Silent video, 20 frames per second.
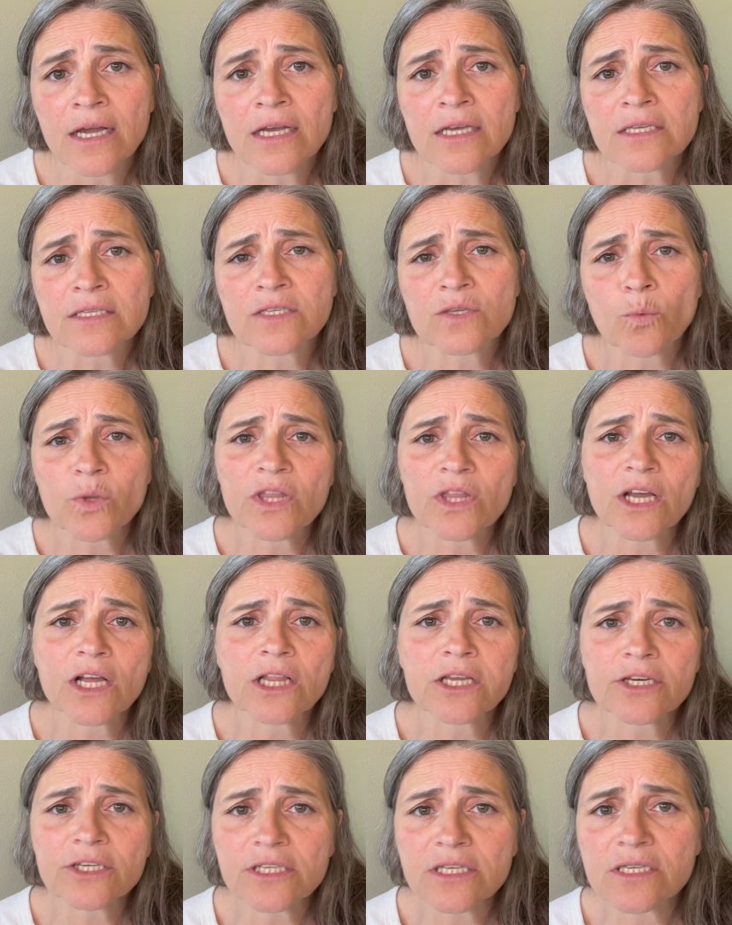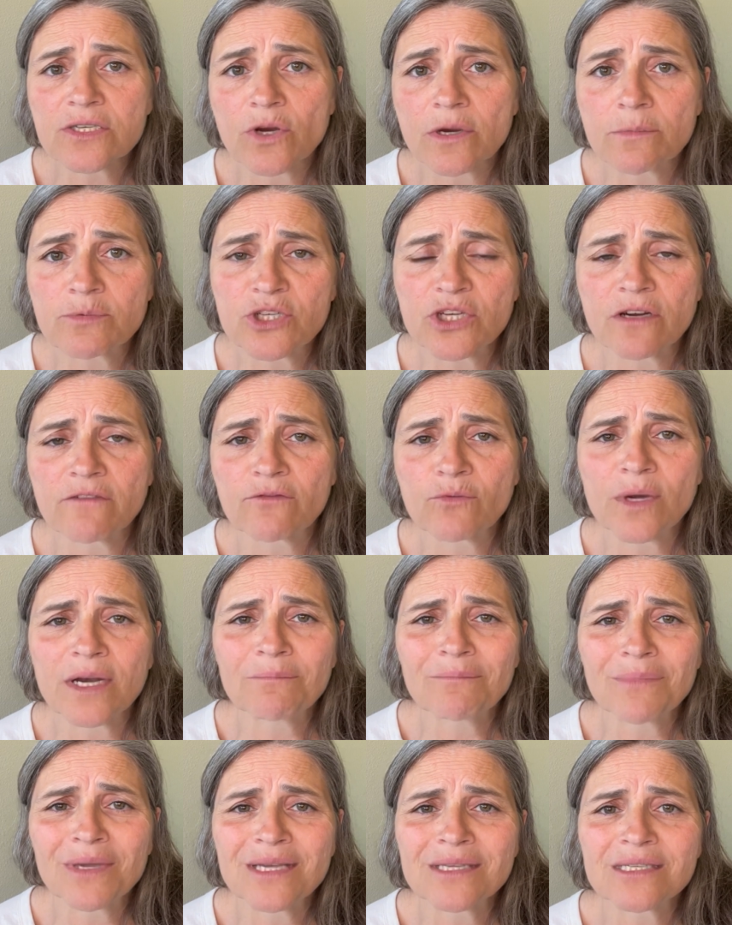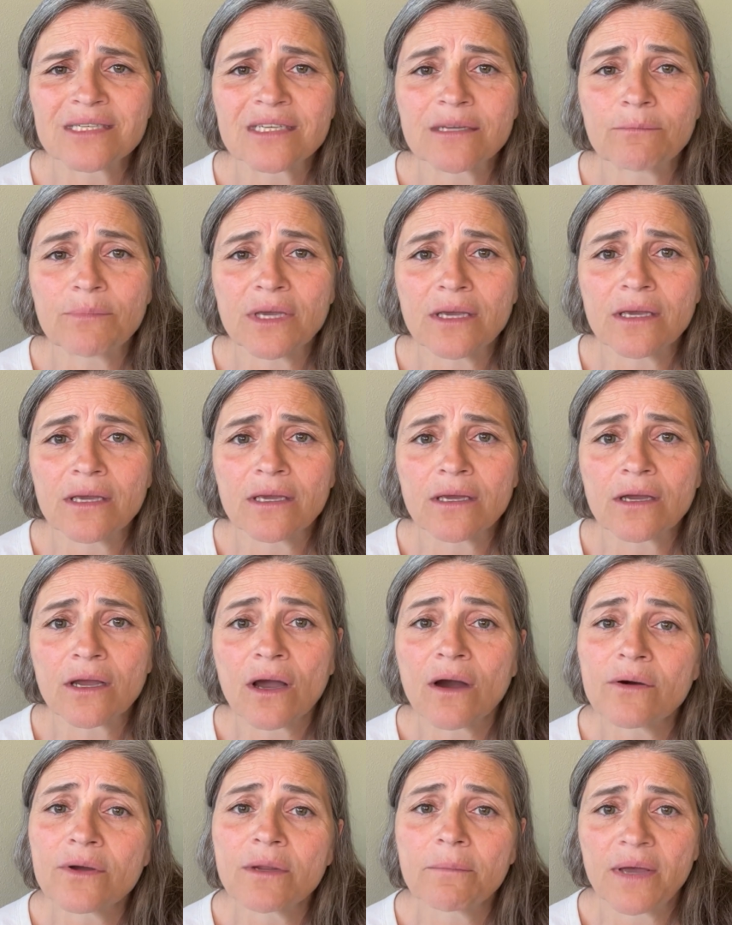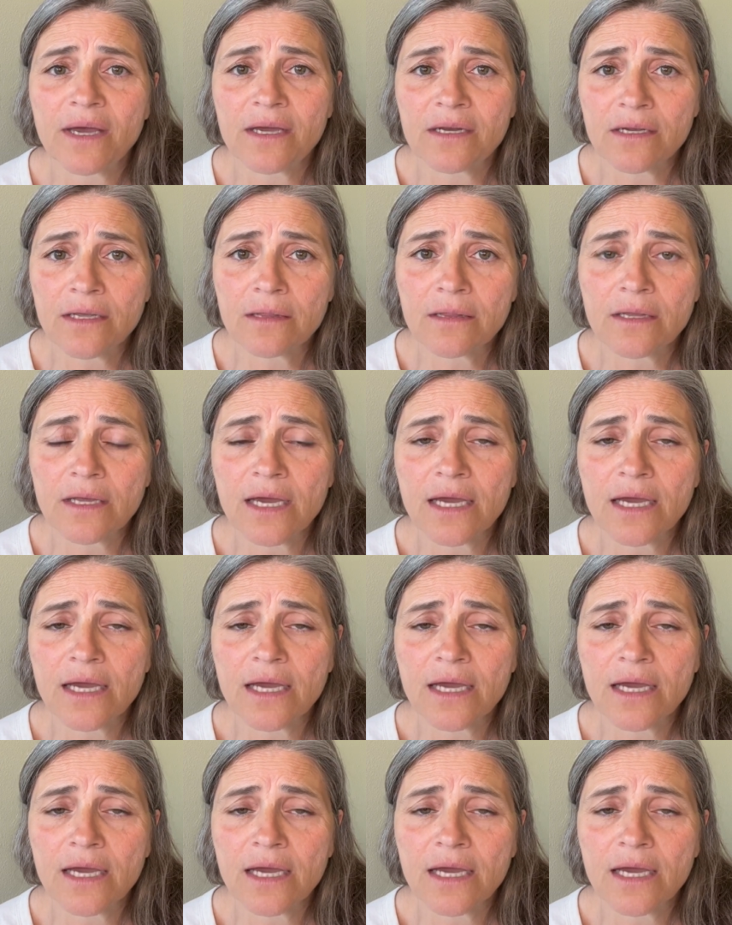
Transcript: So with the clear description of what it means to be codependent,